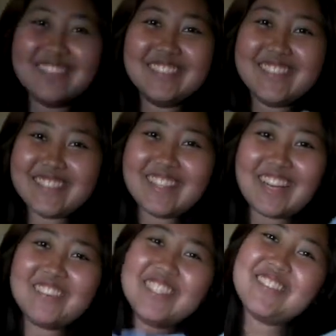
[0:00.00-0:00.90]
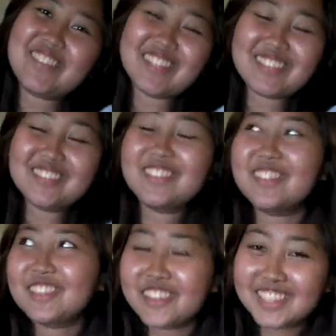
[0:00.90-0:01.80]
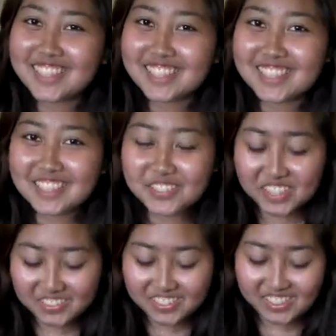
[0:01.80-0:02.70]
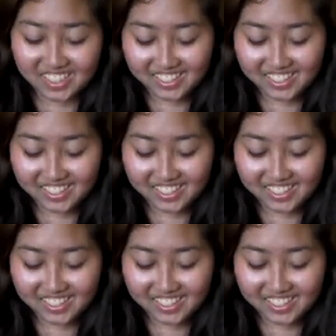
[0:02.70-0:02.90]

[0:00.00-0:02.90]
I'm so happy about all of the t-shirts I bought, but yeah,